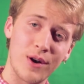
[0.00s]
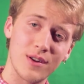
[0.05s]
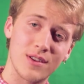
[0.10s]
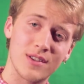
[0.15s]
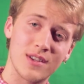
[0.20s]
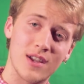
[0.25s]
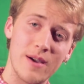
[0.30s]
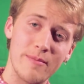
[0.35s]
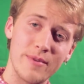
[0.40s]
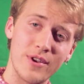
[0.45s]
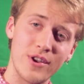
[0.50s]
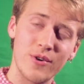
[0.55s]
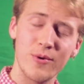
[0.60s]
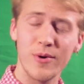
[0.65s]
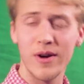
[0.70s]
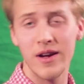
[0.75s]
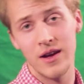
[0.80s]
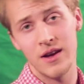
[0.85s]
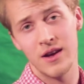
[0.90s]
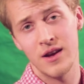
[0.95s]
perks coming your
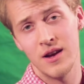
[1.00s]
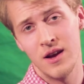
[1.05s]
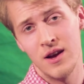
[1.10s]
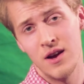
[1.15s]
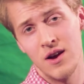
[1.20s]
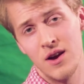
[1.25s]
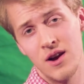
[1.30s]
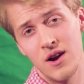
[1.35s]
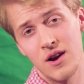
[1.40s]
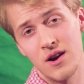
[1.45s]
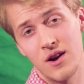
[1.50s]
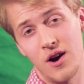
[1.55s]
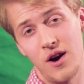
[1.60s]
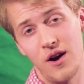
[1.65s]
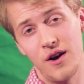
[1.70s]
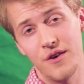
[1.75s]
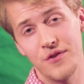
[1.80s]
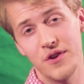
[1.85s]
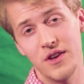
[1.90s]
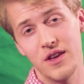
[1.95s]
way
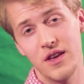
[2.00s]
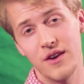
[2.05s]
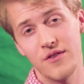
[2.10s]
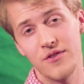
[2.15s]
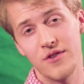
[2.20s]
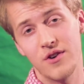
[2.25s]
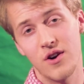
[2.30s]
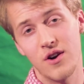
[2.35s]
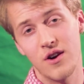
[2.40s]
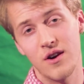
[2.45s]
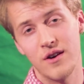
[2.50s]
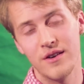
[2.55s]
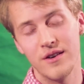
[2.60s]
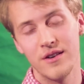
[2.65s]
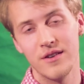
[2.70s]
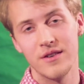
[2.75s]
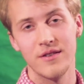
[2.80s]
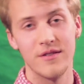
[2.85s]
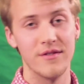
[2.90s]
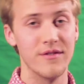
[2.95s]
coffee gift
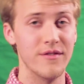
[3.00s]
card,